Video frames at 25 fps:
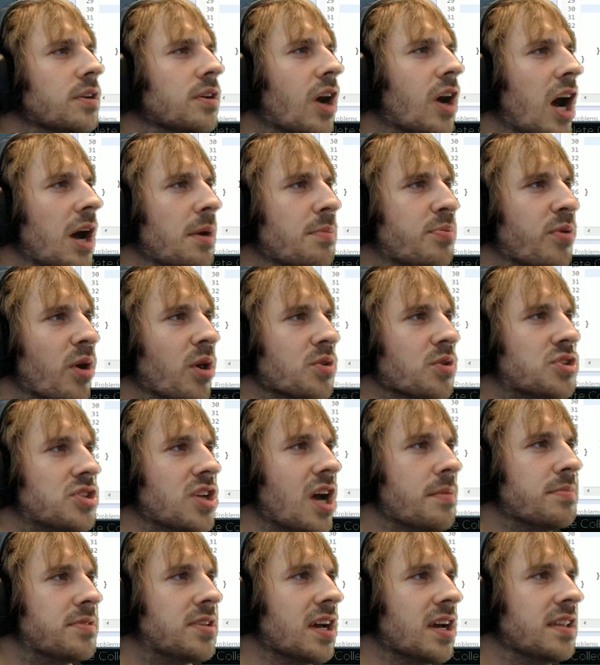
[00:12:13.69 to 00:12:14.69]
I broke
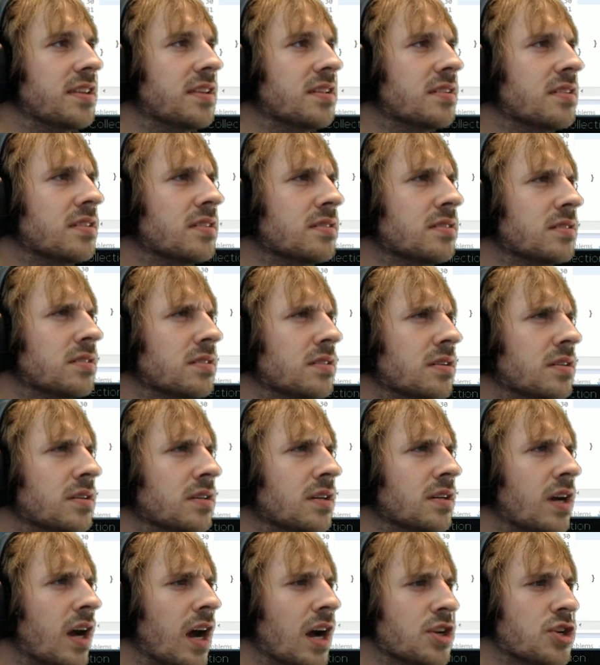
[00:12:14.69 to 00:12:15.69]
something!
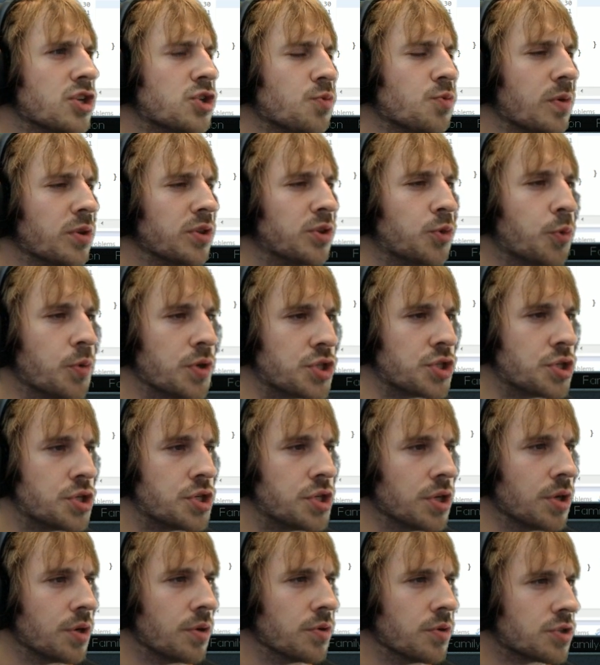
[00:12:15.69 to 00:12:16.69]
I just want Twitch
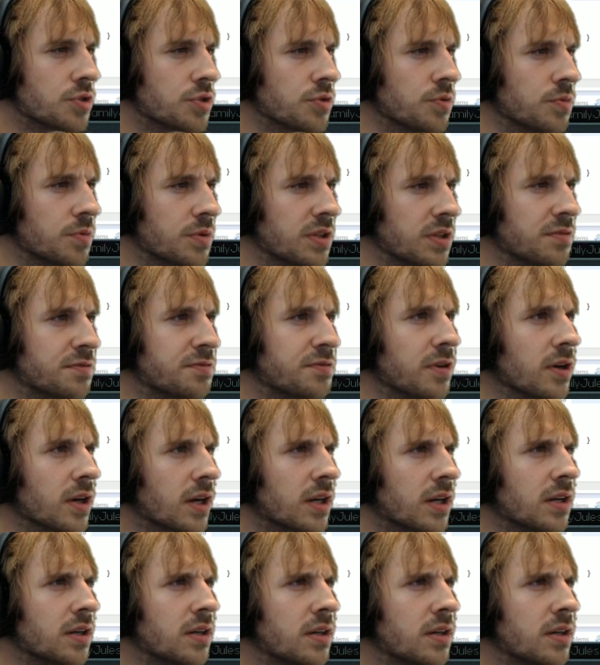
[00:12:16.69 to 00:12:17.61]
Joe, so what the fuck?